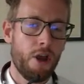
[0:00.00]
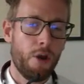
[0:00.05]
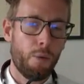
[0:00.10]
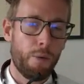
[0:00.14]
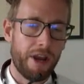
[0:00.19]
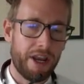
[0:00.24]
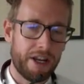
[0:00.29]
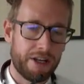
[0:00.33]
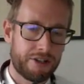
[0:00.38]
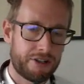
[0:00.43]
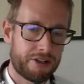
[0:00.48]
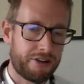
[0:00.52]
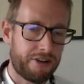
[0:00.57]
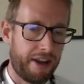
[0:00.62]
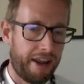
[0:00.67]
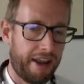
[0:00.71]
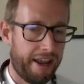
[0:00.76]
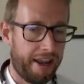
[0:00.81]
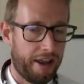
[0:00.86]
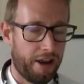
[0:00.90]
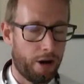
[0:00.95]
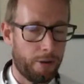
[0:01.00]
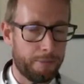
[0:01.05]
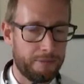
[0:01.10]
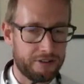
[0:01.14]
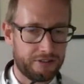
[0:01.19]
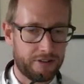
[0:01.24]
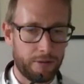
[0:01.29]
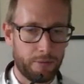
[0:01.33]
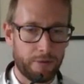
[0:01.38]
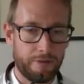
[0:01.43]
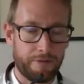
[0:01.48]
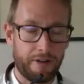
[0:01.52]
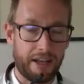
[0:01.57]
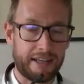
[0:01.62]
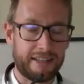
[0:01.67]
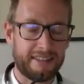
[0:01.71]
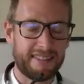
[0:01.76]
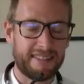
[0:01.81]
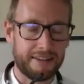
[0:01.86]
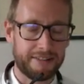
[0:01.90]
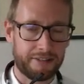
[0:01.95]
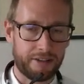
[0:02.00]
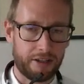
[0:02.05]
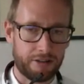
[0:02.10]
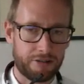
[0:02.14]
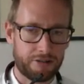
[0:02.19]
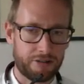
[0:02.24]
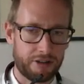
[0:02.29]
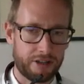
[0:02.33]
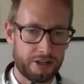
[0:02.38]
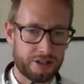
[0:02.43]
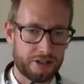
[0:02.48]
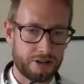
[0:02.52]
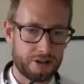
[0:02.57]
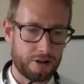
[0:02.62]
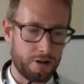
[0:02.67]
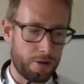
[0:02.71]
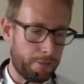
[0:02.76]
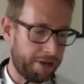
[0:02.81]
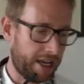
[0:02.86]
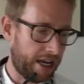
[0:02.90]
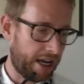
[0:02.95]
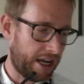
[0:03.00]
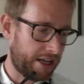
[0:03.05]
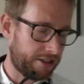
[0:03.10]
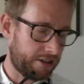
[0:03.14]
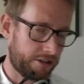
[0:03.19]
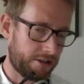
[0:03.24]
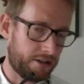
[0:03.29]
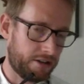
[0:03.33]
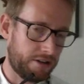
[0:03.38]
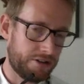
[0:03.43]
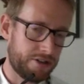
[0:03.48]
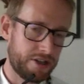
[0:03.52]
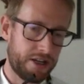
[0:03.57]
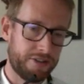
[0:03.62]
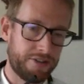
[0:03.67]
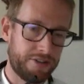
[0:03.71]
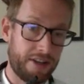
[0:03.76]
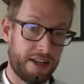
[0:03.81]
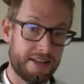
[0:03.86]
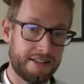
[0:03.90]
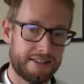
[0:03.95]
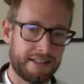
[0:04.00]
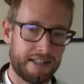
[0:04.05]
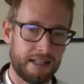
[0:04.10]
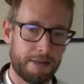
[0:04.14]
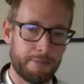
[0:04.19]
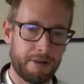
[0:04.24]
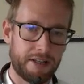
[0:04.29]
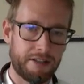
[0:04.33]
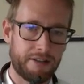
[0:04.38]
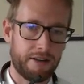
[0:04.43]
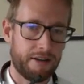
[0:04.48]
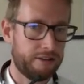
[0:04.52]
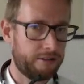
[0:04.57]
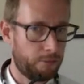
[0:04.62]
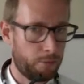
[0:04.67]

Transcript: which obviously with existing traditional BI technologies is limited.